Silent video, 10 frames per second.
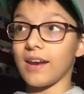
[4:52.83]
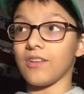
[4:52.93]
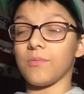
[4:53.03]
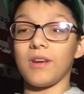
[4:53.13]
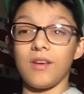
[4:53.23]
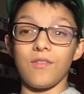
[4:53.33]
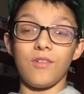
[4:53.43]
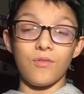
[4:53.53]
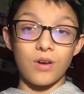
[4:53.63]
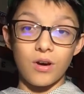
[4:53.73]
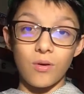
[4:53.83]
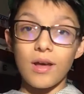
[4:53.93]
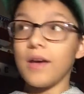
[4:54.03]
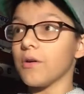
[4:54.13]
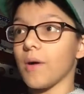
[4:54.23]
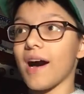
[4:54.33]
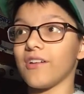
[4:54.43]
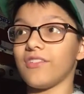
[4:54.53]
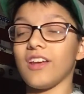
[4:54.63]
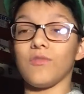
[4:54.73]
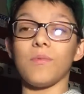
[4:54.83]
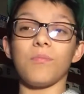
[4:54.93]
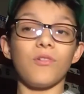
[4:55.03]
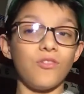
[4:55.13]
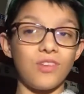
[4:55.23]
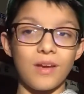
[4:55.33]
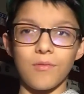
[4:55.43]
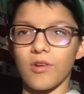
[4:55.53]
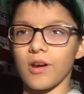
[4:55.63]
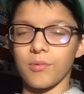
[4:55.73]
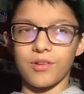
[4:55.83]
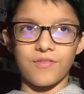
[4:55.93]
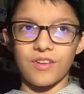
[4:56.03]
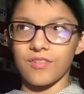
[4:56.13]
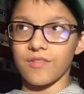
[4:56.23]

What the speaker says: As many of you know, Ohio State has been producing incredible defensive